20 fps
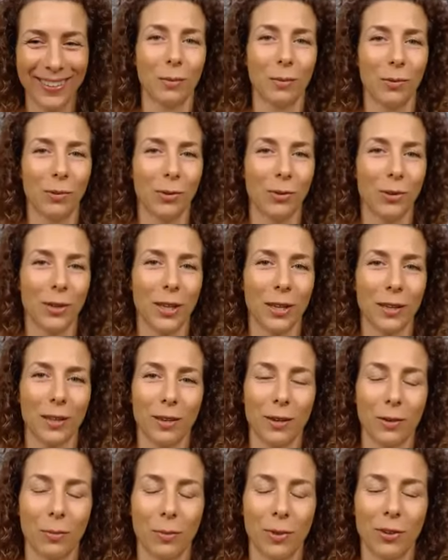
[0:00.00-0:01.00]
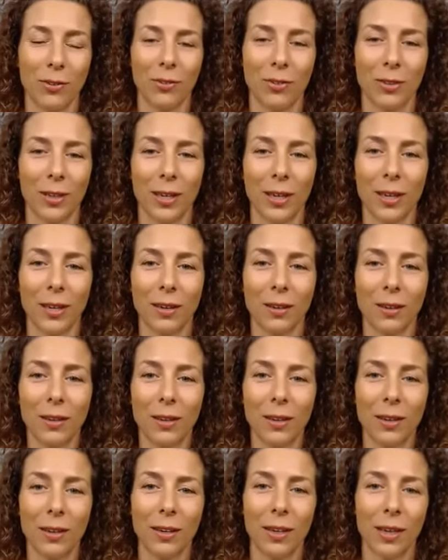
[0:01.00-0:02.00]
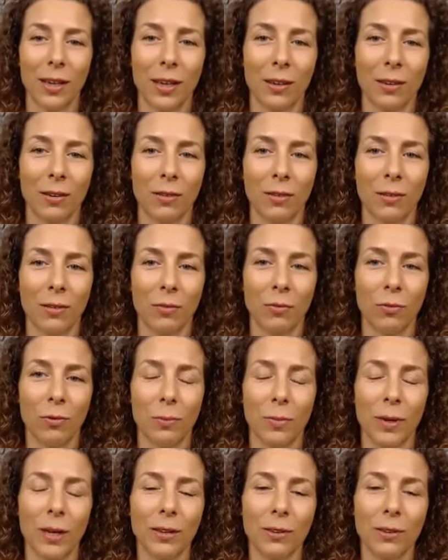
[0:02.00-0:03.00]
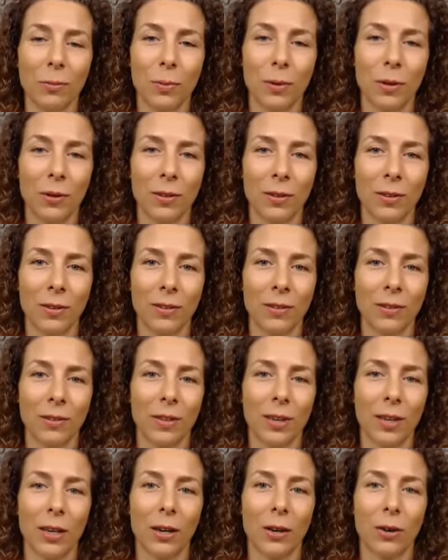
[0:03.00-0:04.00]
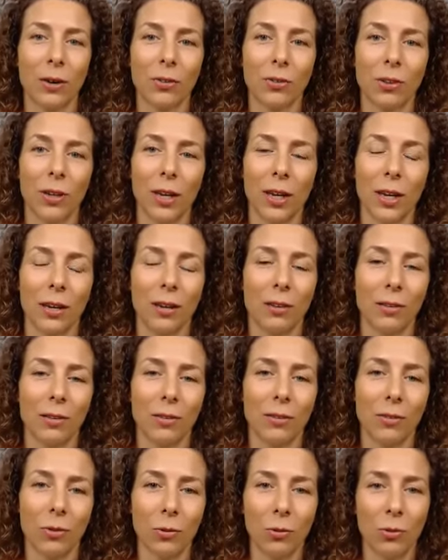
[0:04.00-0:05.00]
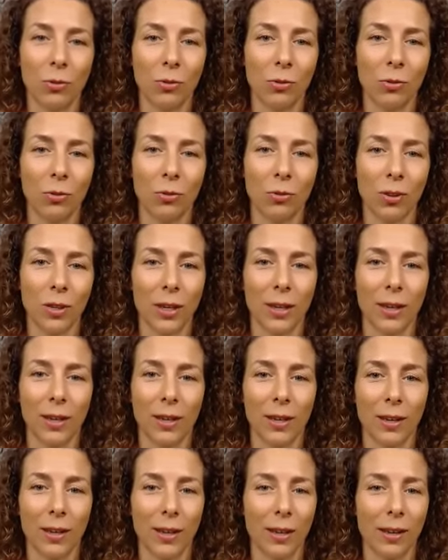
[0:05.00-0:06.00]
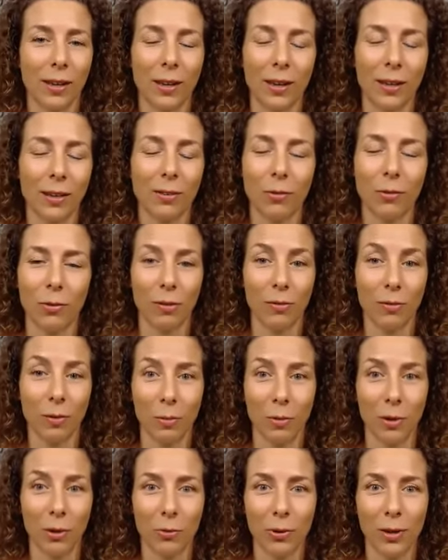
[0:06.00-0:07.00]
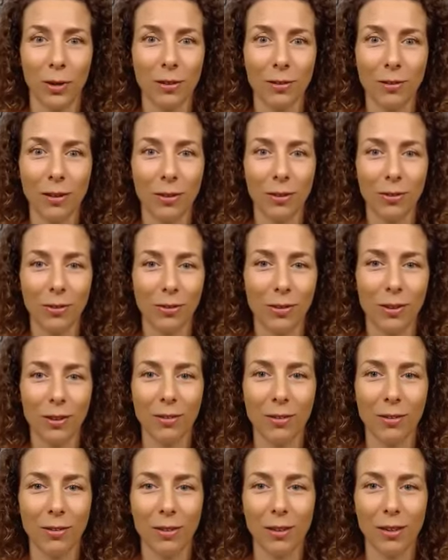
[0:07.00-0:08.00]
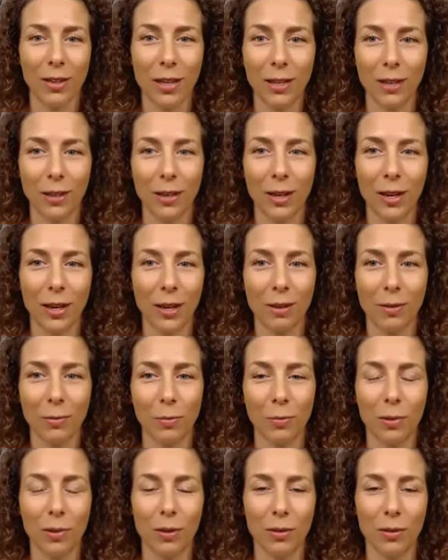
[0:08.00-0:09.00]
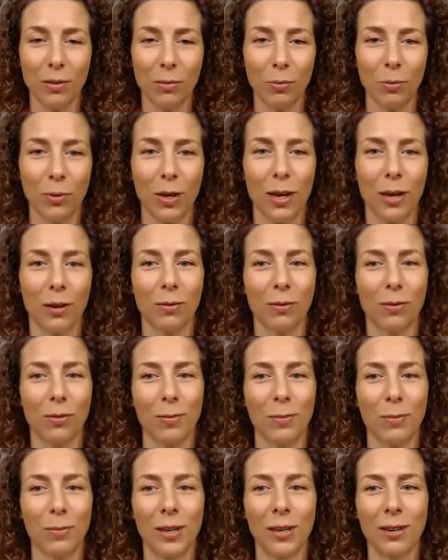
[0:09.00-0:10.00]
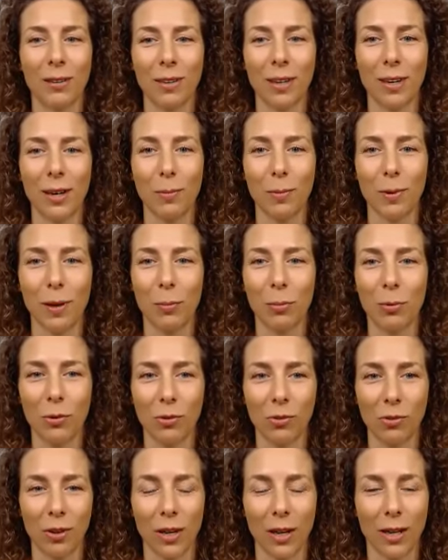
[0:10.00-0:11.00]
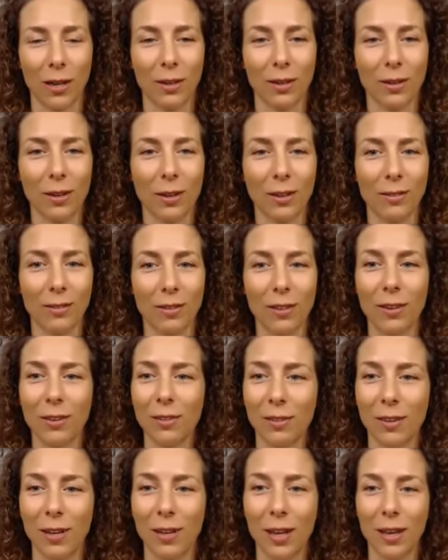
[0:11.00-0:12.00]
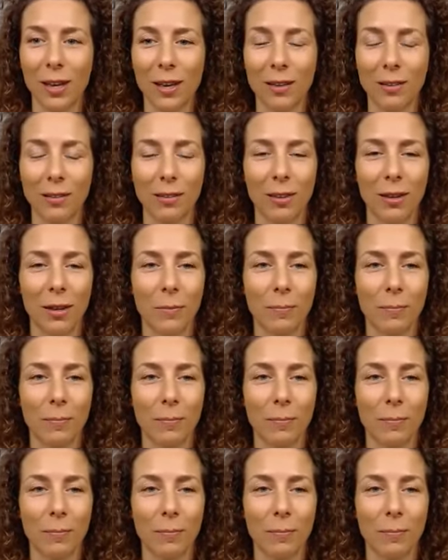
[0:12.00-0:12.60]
I'm so glad that you mentioned that. And from my experience, I also had students who said, it's driving me crazy to sit still like that because we have so many type A personalities these days.